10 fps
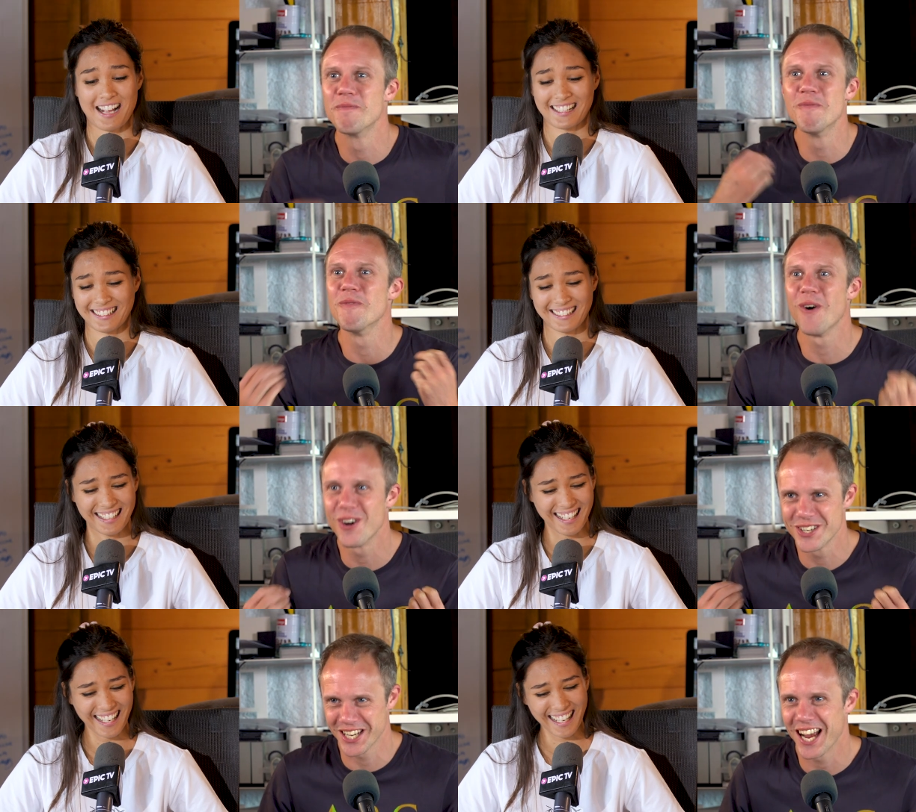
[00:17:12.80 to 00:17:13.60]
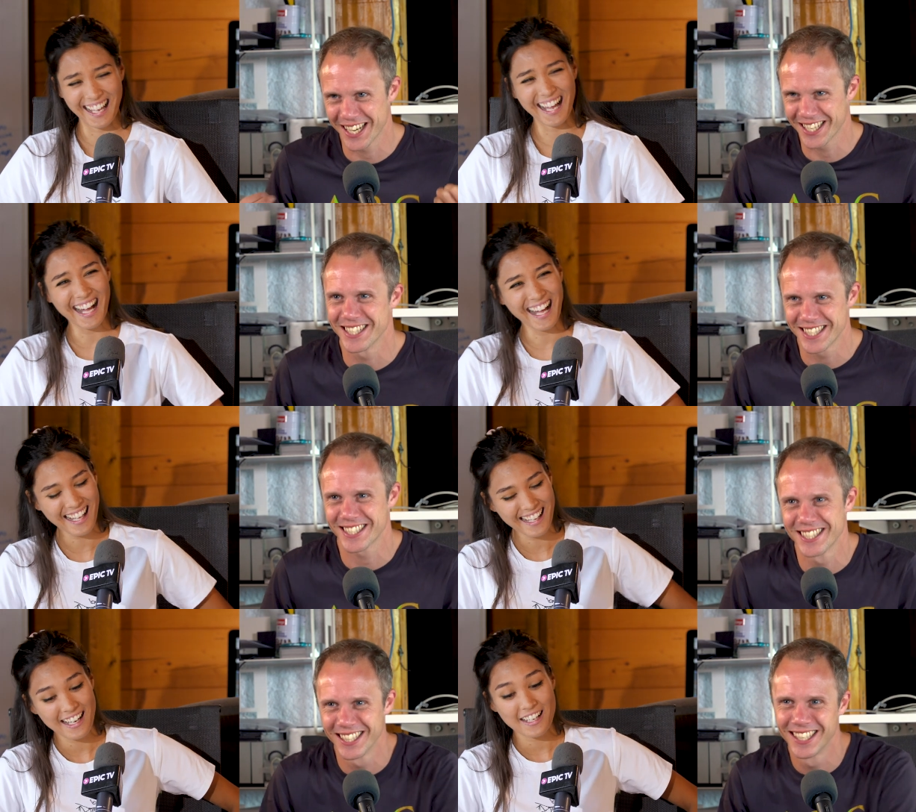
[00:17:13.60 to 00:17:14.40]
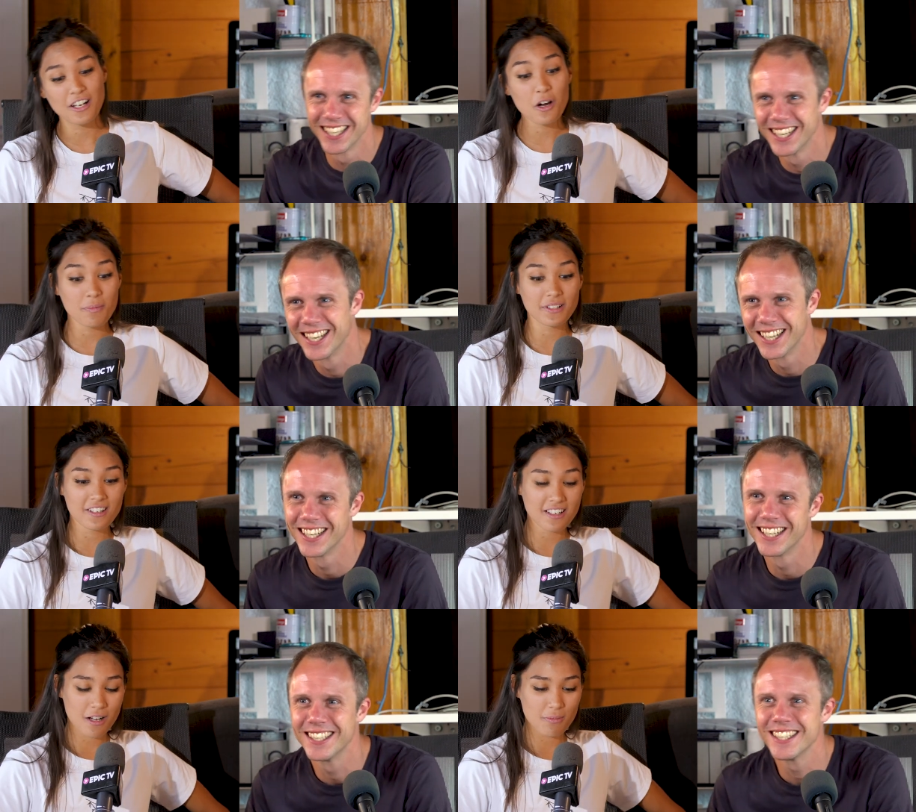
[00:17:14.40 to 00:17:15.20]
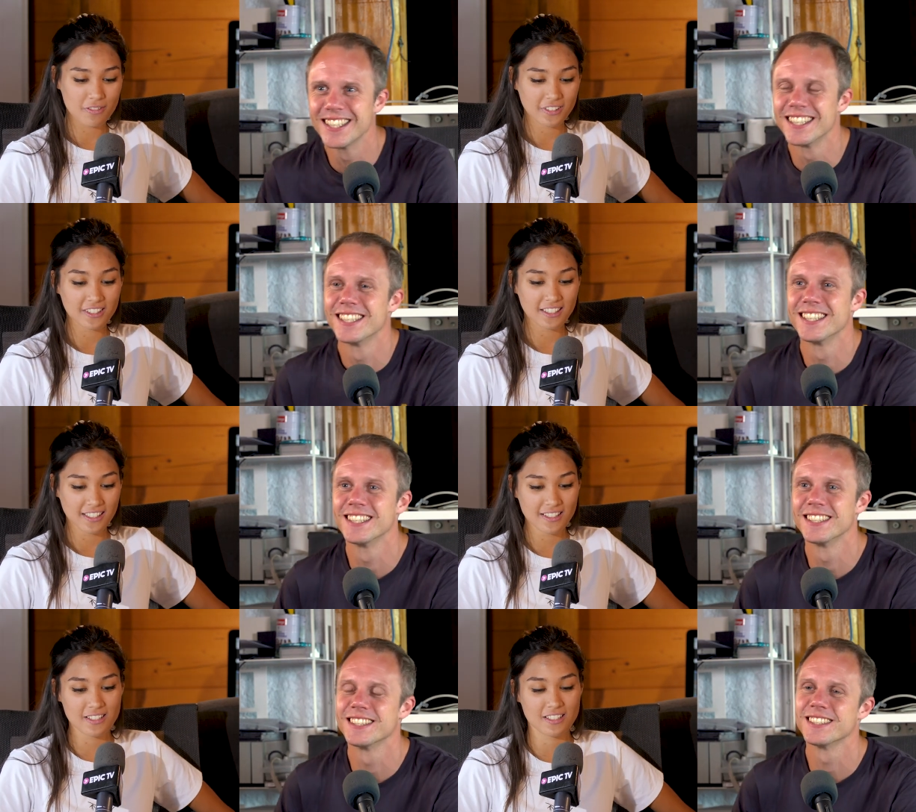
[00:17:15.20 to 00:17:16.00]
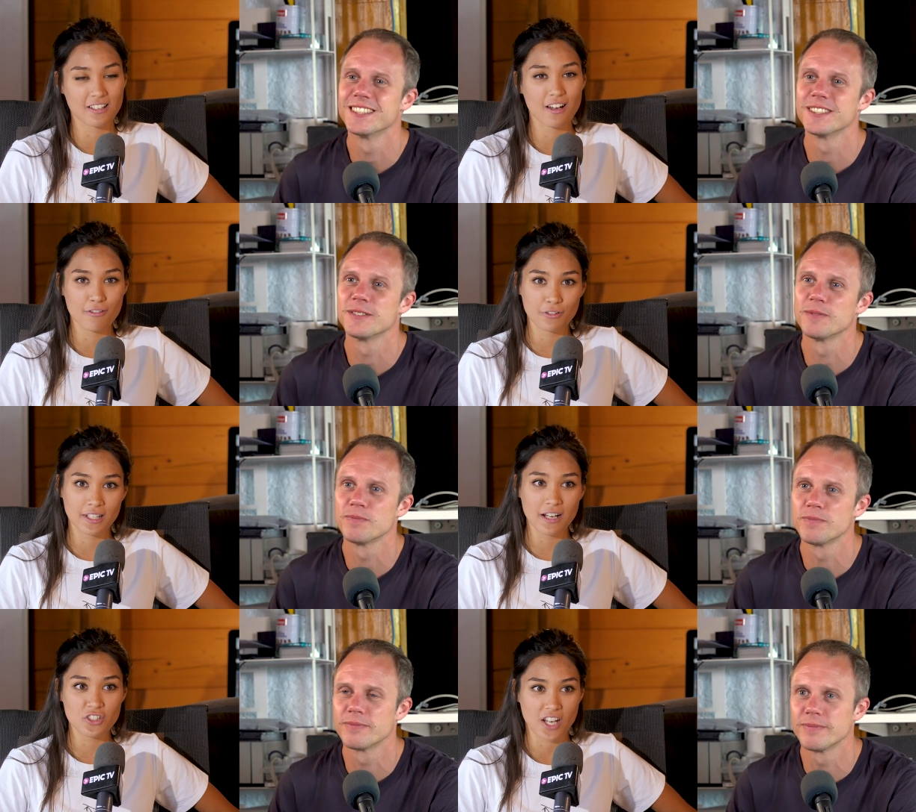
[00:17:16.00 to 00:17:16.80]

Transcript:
Speaker 1: jacket. More jackets.
Speaker 2: no, but there are a couple of good deals uh, for down